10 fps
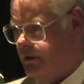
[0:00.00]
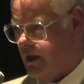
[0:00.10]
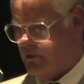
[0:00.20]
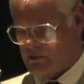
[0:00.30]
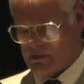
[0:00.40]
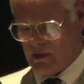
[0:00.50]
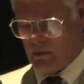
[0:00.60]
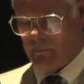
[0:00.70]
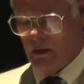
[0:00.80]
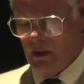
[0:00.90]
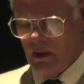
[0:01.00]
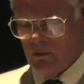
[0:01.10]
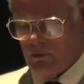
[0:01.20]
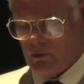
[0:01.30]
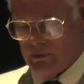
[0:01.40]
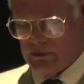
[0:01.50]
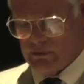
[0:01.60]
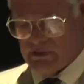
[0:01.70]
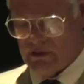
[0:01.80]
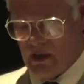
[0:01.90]
to help Rotary do
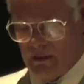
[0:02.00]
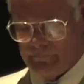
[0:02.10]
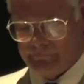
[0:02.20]
its job.